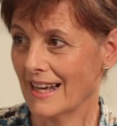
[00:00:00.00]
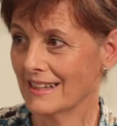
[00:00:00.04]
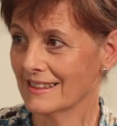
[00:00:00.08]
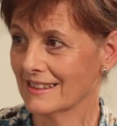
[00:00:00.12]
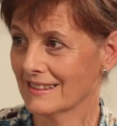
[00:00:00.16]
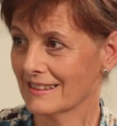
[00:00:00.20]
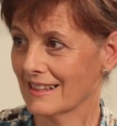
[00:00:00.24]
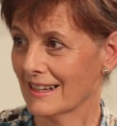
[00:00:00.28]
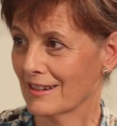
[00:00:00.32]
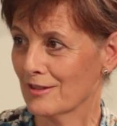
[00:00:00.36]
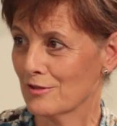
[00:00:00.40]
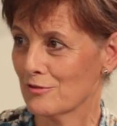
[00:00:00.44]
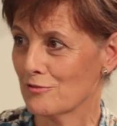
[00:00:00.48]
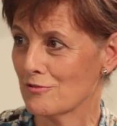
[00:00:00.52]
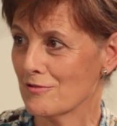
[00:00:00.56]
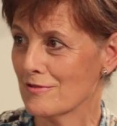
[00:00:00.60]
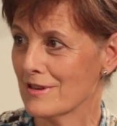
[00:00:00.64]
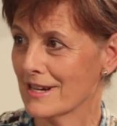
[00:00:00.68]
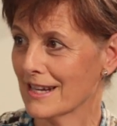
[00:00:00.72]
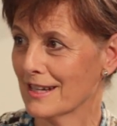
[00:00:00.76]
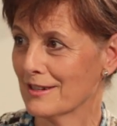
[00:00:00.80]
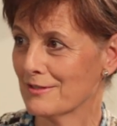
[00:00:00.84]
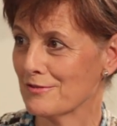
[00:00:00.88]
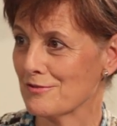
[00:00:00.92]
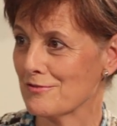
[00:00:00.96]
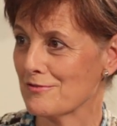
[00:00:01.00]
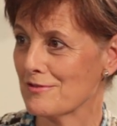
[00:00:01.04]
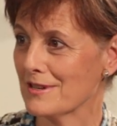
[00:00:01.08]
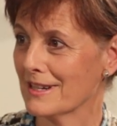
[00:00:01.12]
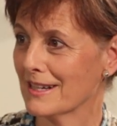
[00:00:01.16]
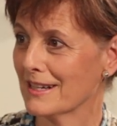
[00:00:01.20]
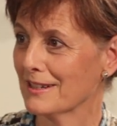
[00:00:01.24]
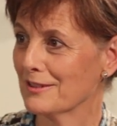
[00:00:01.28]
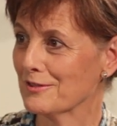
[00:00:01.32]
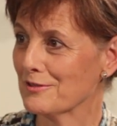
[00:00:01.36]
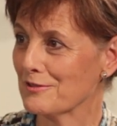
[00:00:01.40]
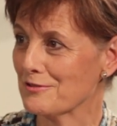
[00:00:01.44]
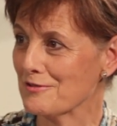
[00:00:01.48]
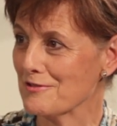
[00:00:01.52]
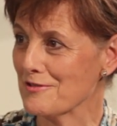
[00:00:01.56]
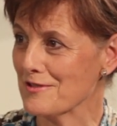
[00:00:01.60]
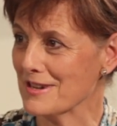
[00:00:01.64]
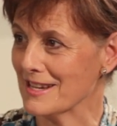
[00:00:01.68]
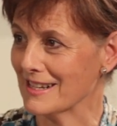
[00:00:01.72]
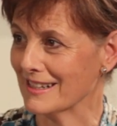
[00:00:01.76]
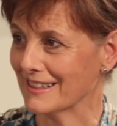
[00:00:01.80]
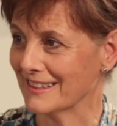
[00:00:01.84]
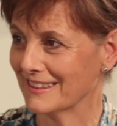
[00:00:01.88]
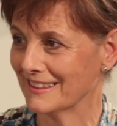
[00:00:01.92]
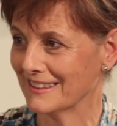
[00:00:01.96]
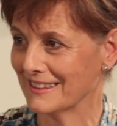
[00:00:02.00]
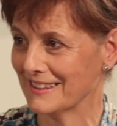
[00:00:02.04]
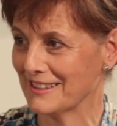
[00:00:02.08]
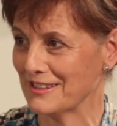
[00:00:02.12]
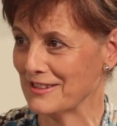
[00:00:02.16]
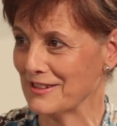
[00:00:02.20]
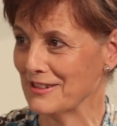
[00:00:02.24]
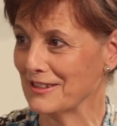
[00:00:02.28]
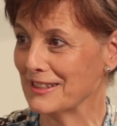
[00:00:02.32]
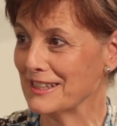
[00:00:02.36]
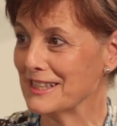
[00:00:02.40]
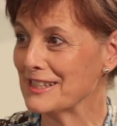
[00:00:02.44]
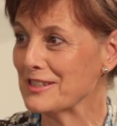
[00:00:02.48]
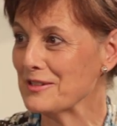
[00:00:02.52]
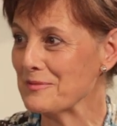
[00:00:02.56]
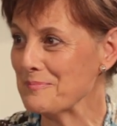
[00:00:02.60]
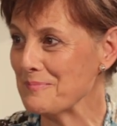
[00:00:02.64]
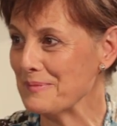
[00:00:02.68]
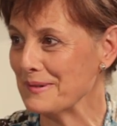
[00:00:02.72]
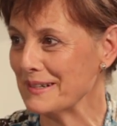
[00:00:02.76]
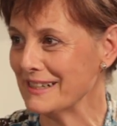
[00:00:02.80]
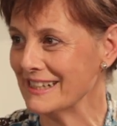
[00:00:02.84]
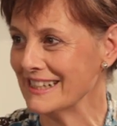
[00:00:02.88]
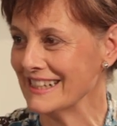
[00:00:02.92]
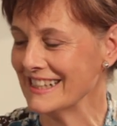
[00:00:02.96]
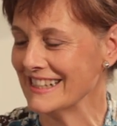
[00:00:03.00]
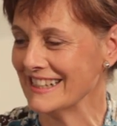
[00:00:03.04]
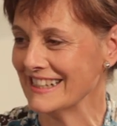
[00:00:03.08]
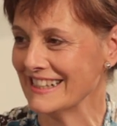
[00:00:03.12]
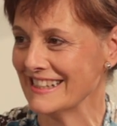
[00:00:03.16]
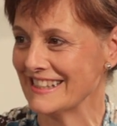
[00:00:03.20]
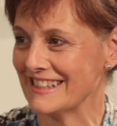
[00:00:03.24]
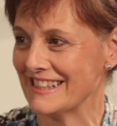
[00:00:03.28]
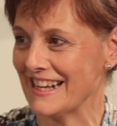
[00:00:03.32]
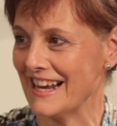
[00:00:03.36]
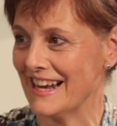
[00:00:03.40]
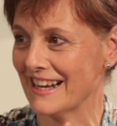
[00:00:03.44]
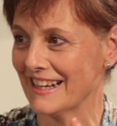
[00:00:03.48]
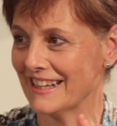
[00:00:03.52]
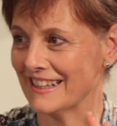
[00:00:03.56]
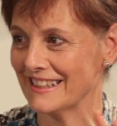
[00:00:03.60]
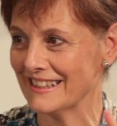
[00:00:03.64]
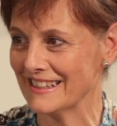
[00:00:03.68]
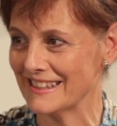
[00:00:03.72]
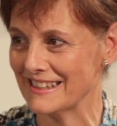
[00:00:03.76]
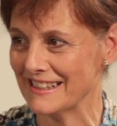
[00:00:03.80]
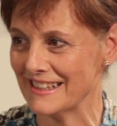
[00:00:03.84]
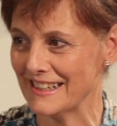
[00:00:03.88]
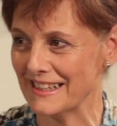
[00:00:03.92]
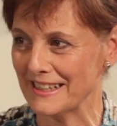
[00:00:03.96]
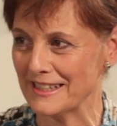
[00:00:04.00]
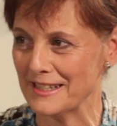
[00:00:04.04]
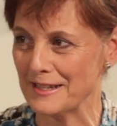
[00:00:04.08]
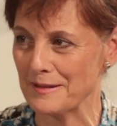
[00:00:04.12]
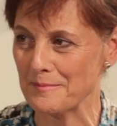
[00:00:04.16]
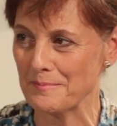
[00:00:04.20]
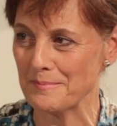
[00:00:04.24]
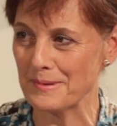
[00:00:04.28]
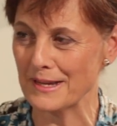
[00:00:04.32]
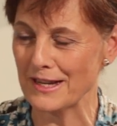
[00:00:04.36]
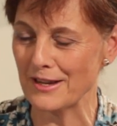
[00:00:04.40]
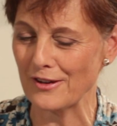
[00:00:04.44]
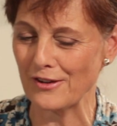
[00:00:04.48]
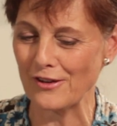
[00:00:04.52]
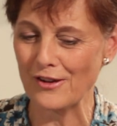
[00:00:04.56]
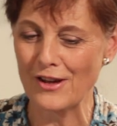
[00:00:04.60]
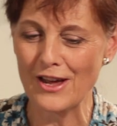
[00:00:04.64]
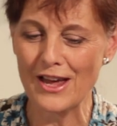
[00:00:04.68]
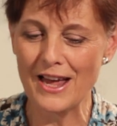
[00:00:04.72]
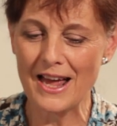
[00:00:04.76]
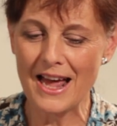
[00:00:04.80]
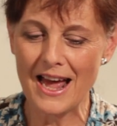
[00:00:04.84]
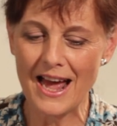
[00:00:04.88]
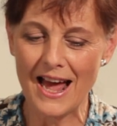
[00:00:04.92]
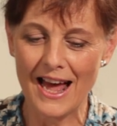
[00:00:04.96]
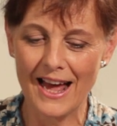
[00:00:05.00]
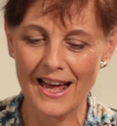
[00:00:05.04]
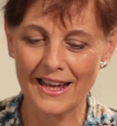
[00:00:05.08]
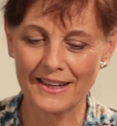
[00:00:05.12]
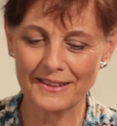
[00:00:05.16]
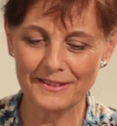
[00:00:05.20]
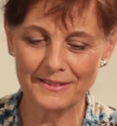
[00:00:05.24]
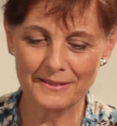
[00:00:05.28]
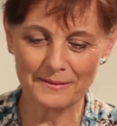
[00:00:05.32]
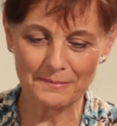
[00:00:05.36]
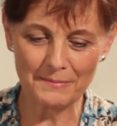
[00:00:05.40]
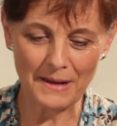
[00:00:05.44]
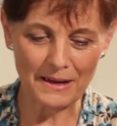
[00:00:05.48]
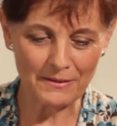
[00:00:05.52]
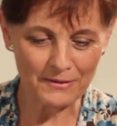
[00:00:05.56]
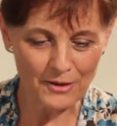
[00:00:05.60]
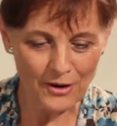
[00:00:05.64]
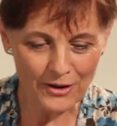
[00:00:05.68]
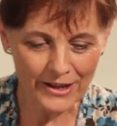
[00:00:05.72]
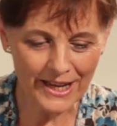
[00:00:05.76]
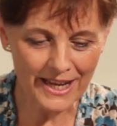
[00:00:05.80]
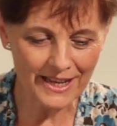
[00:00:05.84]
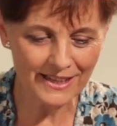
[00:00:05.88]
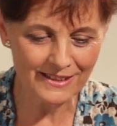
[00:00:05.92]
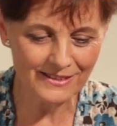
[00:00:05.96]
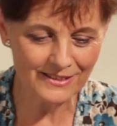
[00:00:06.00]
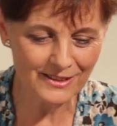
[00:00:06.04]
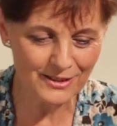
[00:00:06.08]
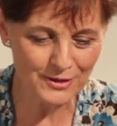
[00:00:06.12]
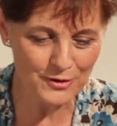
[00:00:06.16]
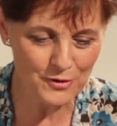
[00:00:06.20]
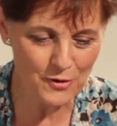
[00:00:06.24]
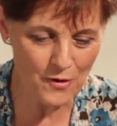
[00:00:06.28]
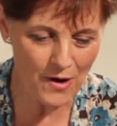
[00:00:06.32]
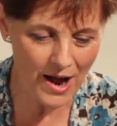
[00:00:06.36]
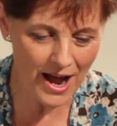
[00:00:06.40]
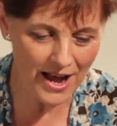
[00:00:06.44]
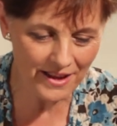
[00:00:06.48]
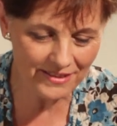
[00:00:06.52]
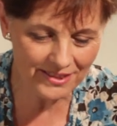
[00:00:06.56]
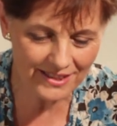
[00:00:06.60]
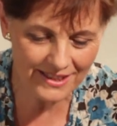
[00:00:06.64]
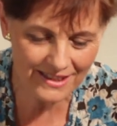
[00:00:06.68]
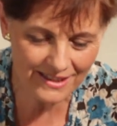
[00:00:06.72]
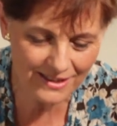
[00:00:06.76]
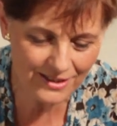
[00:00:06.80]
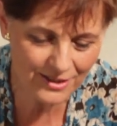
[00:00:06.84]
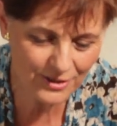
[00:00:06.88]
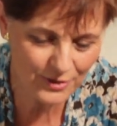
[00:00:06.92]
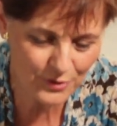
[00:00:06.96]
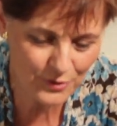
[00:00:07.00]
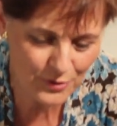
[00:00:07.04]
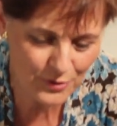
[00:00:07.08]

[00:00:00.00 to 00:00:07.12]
And it's like growing and growing and growing. Yes. It's not disappearing, it's like it's getting bigger. And okay, so I think you